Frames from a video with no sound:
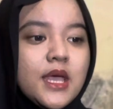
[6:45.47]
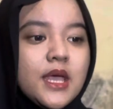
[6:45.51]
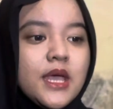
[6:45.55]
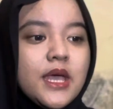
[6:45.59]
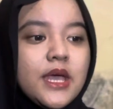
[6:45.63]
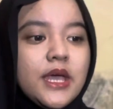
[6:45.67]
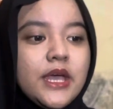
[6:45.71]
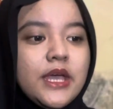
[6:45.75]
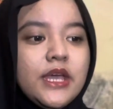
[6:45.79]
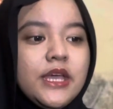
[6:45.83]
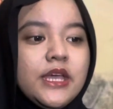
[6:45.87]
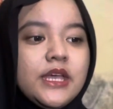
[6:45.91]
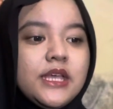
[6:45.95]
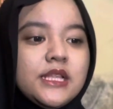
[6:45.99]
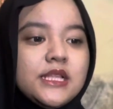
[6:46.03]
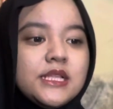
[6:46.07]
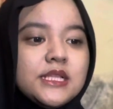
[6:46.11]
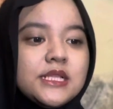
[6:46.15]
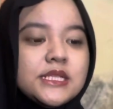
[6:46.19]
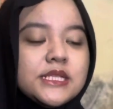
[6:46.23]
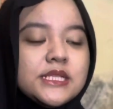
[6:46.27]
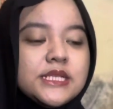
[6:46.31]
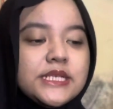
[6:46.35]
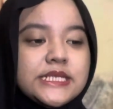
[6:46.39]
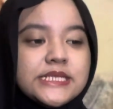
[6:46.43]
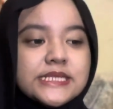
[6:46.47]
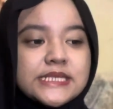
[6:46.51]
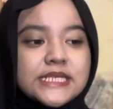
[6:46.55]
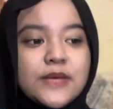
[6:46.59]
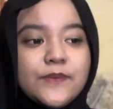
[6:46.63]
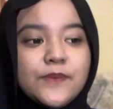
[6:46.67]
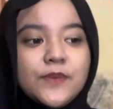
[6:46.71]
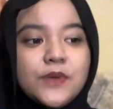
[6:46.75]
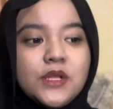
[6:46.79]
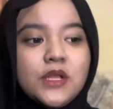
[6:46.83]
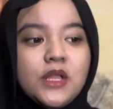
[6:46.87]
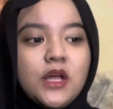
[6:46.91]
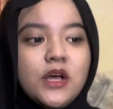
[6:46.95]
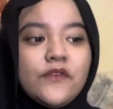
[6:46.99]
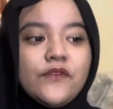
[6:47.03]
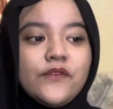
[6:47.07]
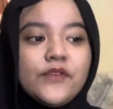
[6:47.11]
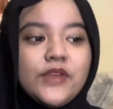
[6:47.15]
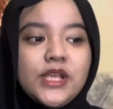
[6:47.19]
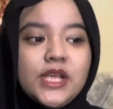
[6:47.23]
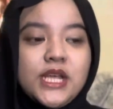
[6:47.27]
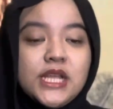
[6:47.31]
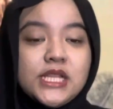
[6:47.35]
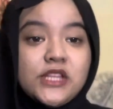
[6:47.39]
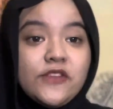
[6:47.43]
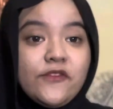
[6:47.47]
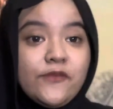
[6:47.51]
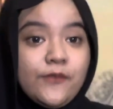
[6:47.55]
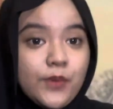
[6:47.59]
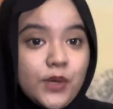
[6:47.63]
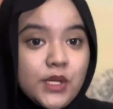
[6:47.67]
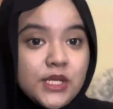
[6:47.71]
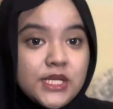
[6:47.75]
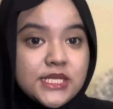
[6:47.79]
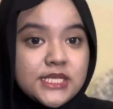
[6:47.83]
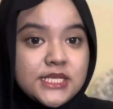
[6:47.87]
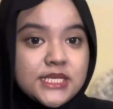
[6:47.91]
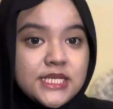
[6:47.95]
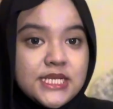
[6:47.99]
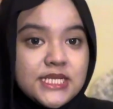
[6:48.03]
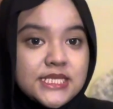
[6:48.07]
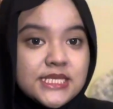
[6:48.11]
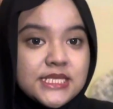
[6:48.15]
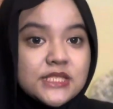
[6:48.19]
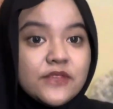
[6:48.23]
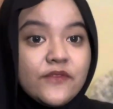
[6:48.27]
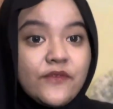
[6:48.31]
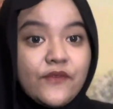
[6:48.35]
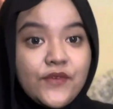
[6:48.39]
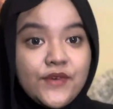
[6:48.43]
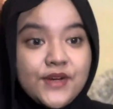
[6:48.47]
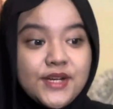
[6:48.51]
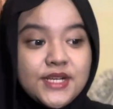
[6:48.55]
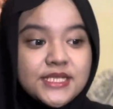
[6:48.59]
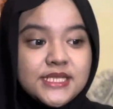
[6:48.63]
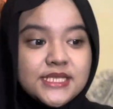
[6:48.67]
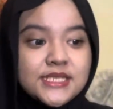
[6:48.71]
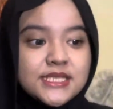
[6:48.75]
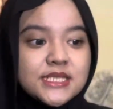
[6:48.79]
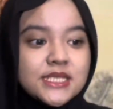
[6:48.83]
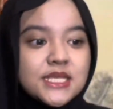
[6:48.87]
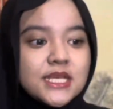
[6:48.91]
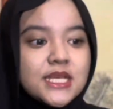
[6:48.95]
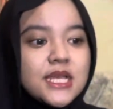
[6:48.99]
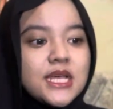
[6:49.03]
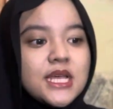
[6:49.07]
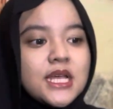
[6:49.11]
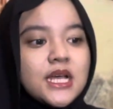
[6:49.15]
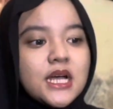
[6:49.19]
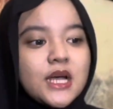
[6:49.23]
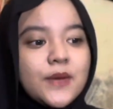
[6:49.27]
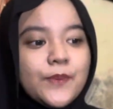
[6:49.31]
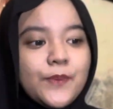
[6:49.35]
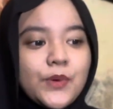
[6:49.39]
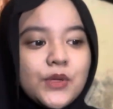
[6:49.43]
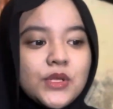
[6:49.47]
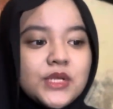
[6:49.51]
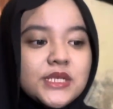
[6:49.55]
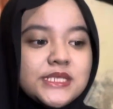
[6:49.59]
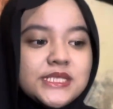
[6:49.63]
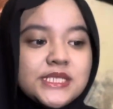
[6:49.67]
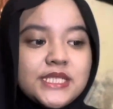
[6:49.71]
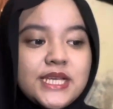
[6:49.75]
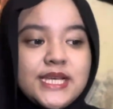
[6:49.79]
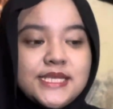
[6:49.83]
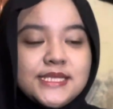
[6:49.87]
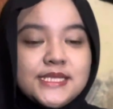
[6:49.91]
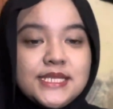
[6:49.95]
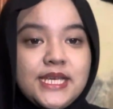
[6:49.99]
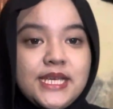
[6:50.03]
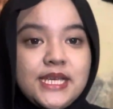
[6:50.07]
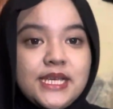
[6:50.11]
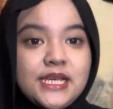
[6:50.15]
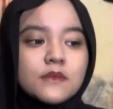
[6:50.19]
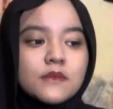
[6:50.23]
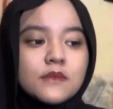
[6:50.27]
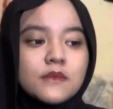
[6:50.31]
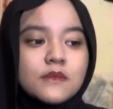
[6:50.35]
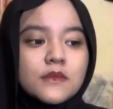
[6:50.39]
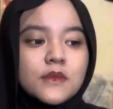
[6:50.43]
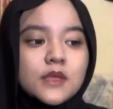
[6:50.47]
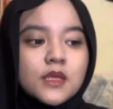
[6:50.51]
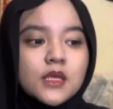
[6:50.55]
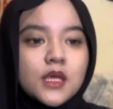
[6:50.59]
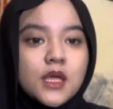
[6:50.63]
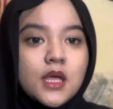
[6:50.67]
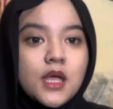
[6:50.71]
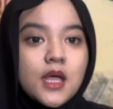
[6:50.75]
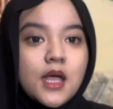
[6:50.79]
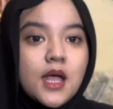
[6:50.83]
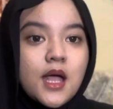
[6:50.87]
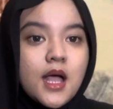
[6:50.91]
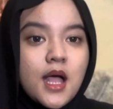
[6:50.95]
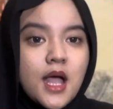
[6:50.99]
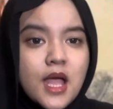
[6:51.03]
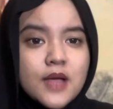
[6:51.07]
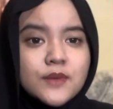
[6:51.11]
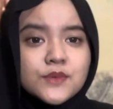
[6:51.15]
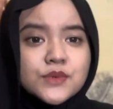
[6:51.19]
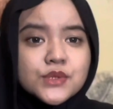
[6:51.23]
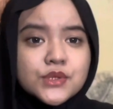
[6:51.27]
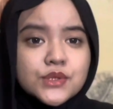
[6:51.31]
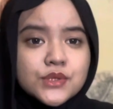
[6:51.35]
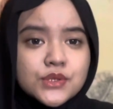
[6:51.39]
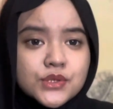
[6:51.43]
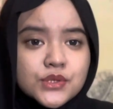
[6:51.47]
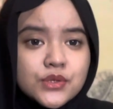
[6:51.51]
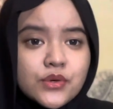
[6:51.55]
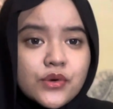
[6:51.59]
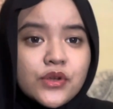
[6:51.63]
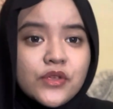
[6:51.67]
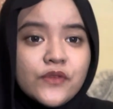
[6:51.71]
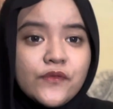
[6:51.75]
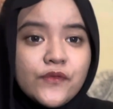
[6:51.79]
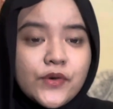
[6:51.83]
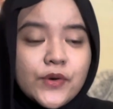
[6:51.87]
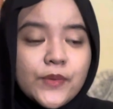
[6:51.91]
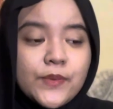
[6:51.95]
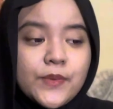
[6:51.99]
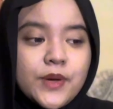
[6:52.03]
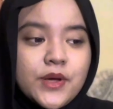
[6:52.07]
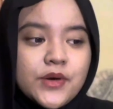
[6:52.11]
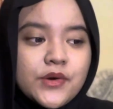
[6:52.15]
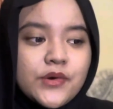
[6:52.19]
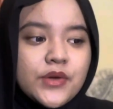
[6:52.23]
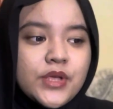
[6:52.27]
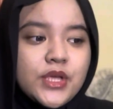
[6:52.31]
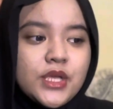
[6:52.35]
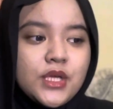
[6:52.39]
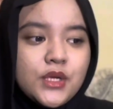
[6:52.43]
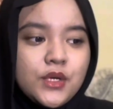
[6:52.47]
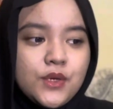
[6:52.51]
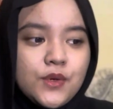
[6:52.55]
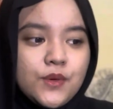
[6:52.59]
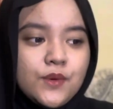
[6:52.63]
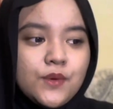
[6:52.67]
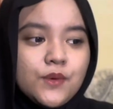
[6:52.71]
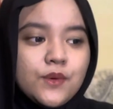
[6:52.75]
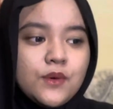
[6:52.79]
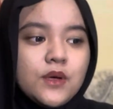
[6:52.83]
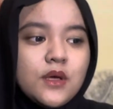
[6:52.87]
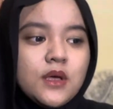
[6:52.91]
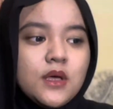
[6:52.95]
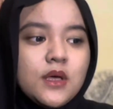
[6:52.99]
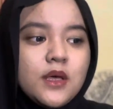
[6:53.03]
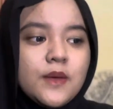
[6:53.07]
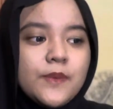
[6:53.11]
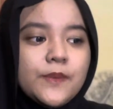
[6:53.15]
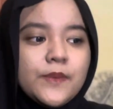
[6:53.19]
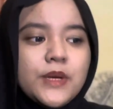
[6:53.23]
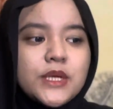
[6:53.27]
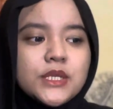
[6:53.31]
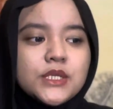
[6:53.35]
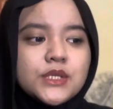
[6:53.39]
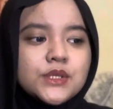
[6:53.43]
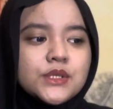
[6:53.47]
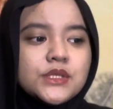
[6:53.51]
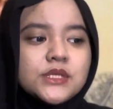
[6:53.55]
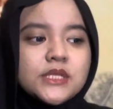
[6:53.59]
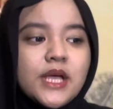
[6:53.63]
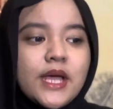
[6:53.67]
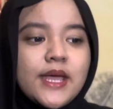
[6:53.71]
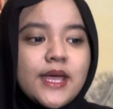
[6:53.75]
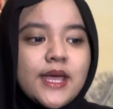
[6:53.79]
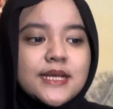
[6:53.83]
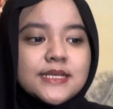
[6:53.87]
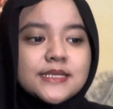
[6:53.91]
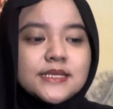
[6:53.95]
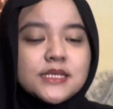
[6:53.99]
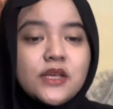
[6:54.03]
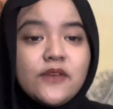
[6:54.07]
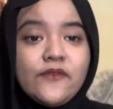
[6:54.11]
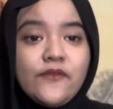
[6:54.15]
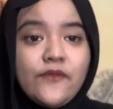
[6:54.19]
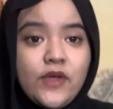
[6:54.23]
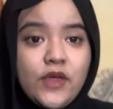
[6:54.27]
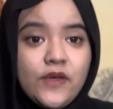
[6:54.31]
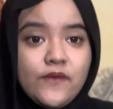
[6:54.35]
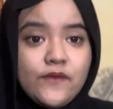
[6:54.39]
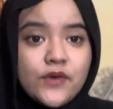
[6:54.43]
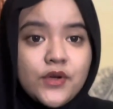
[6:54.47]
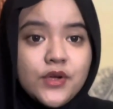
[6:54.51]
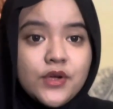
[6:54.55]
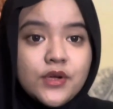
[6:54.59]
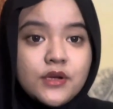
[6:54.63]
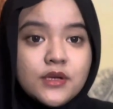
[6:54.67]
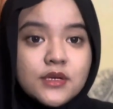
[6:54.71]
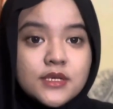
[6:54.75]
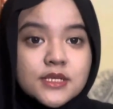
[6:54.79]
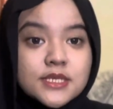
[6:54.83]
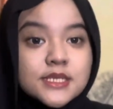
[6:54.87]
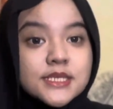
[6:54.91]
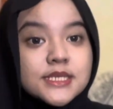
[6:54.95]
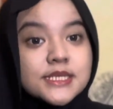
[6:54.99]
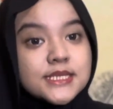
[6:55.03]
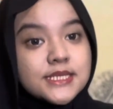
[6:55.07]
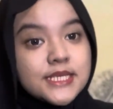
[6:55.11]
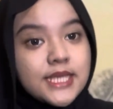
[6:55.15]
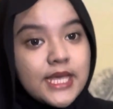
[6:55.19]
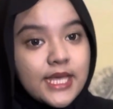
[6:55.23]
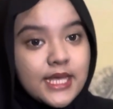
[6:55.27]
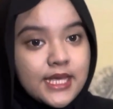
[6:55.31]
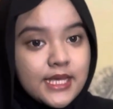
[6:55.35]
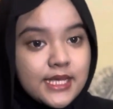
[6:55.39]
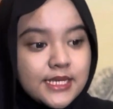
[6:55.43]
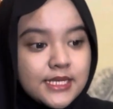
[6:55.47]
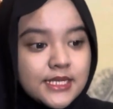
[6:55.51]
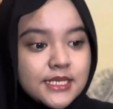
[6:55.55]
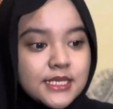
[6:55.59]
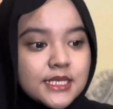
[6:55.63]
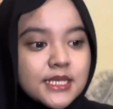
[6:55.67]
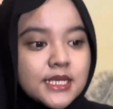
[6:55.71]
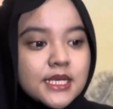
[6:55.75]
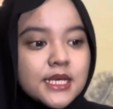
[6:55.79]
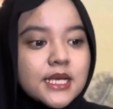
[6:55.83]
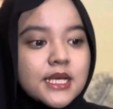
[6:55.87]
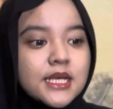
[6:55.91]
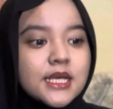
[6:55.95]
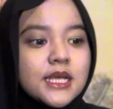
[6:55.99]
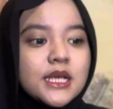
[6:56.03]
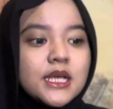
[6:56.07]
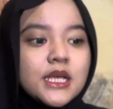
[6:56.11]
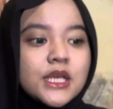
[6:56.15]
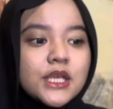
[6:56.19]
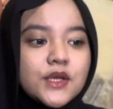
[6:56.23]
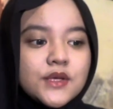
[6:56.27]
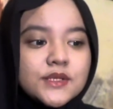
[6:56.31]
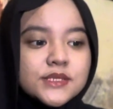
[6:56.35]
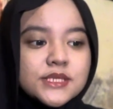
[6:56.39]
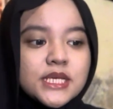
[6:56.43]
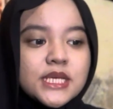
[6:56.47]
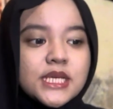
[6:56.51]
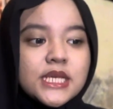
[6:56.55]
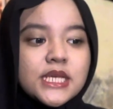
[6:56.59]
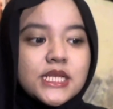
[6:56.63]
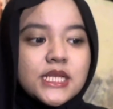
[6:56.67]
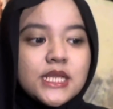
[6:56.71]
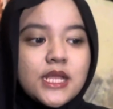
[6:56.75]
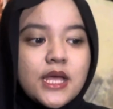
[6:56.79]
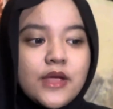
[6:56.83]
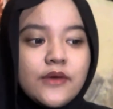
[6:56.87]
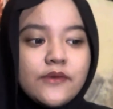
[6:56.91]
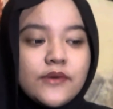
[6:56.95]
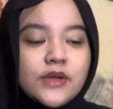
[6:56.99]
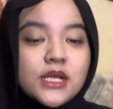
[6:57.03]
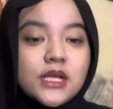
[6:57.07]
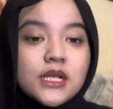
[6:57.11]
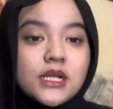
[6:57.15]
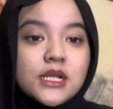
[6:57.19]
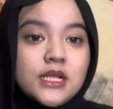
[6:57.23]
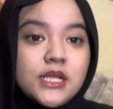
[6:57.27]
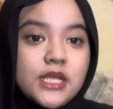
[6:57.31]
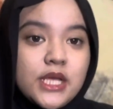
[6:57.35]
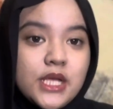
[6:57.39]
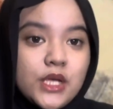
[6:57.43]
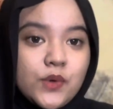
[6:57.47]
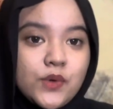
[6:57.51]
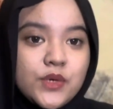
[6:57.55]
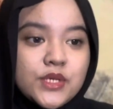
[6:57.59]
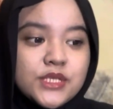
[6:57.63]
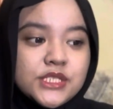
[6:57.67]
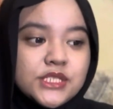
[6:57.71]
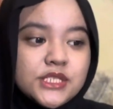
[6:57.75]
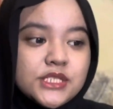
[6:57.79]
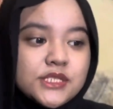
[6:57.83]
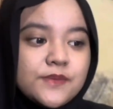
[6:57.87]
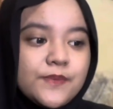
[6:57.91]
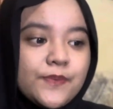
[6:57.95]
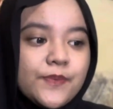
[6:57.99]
And the example of negative politeness. First, apologizing. I'm so sorry for bothering you, but could I ask a favor? Second, using indirect language.